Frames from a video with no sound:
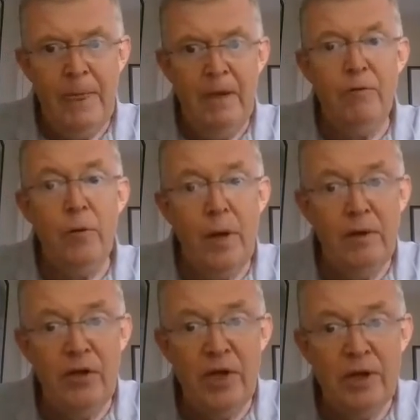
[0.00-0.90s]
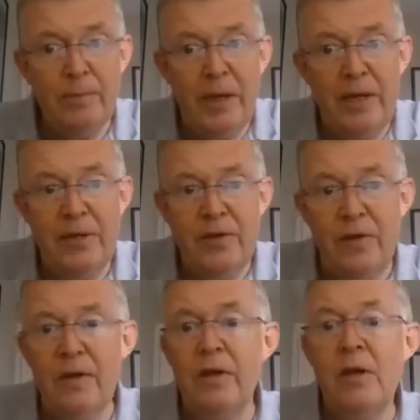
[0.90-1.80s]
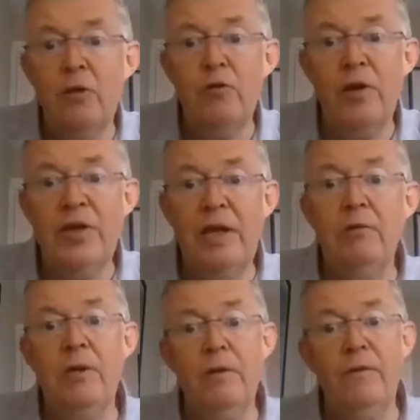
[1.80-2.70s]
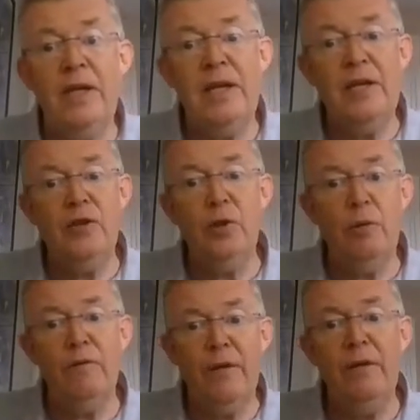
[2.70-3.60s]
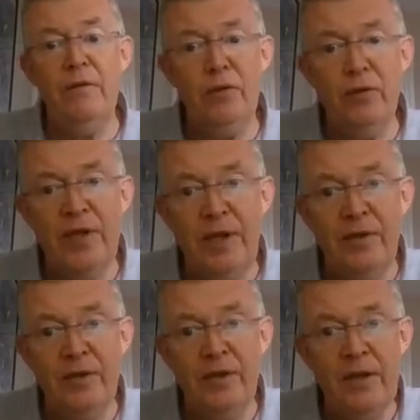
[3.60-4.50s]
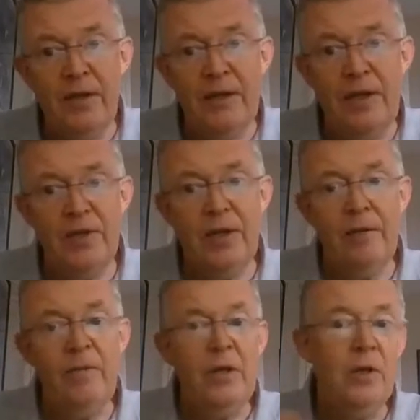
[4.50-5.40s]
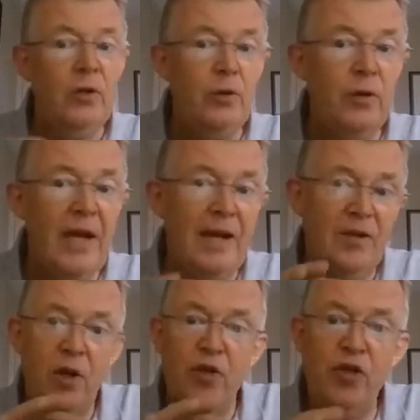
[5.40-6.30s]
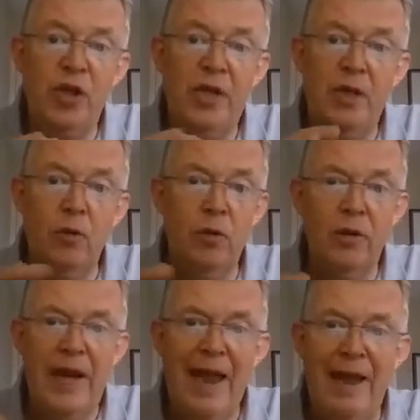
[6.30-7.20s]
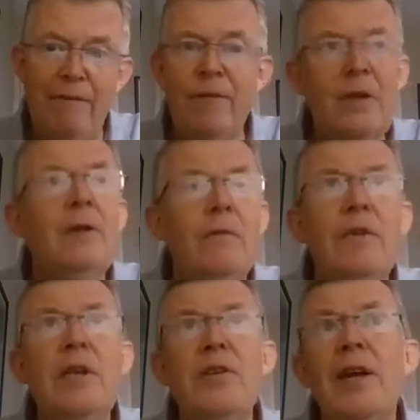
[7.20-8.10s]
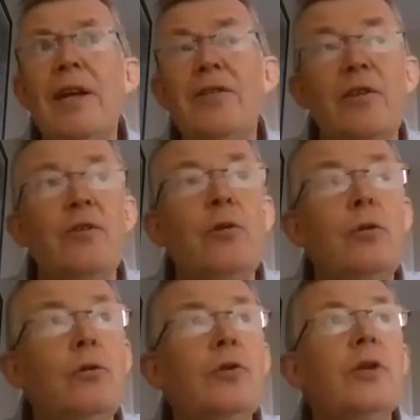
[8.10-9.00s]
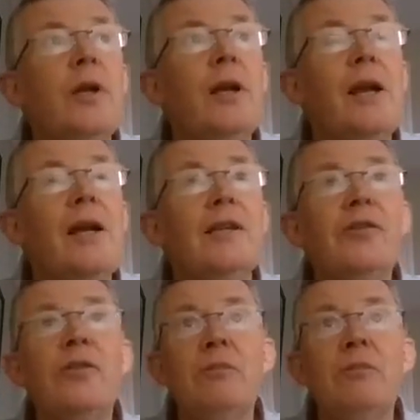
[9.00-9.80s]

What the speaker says: the criteria for EN215 in your test data, you'll get a G or F. These days it's called class